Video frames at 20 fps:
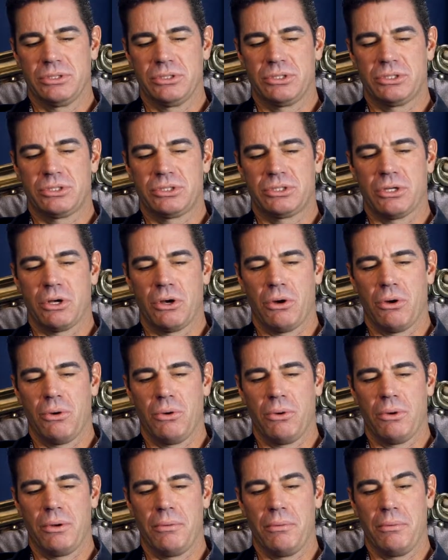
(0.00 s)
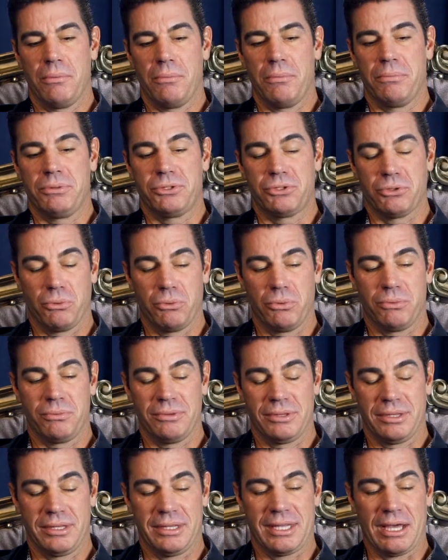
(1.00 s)
So
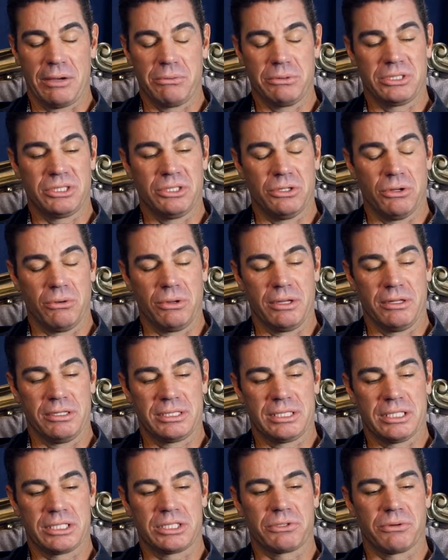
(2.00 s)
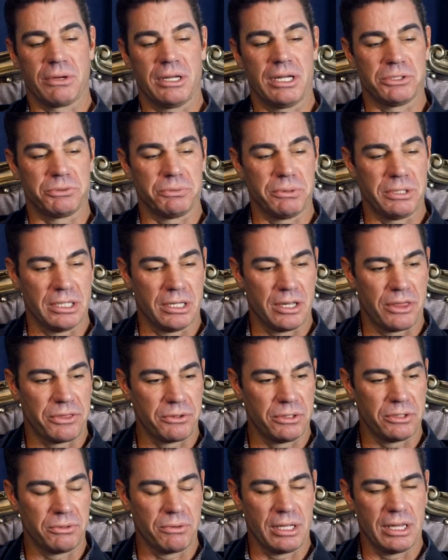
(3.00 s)
that was, in sixth grade, I was reading at a
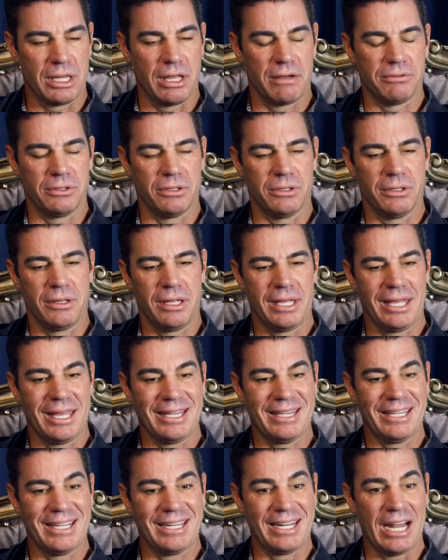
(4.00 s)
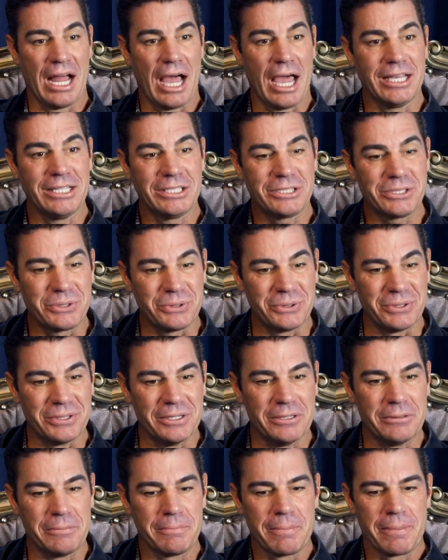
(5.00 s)
third grade level. And then in high
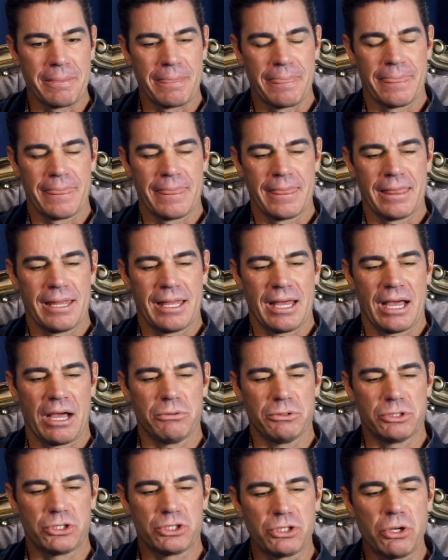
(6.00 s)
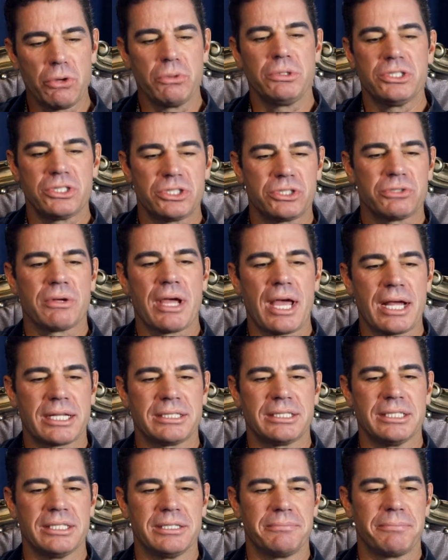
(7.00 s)
school, I was so
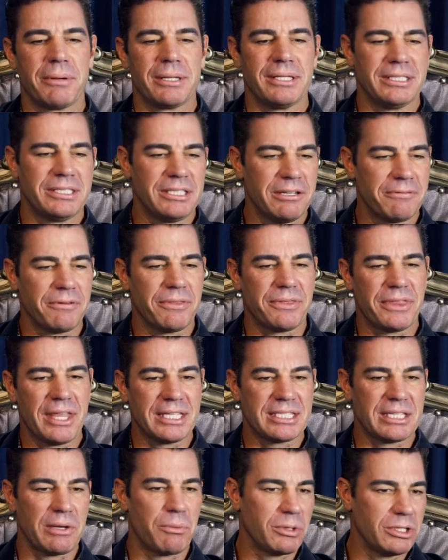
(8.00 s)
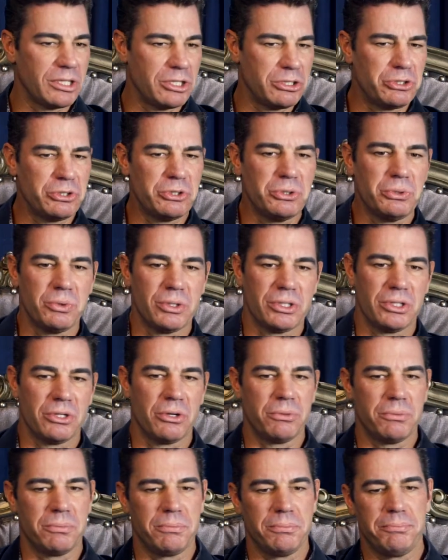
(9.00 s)
distracted by the different things I wanted to do and
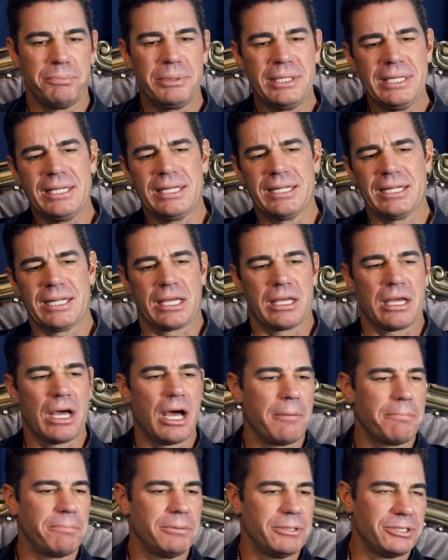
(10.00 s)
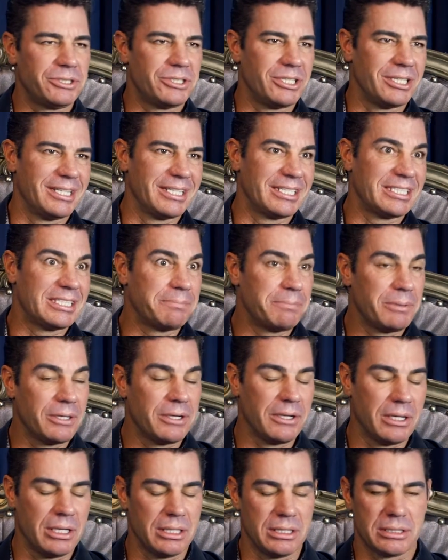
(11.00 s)
go be and accomplish and
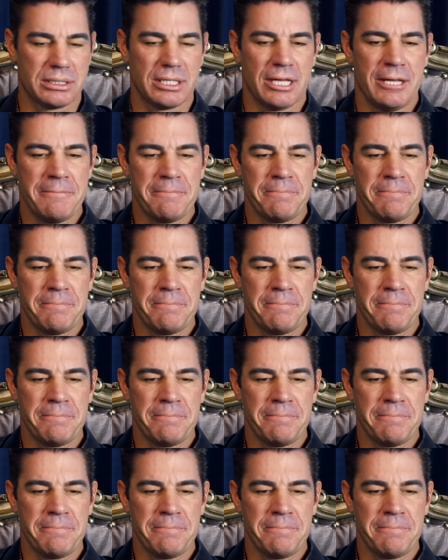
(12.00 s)
experience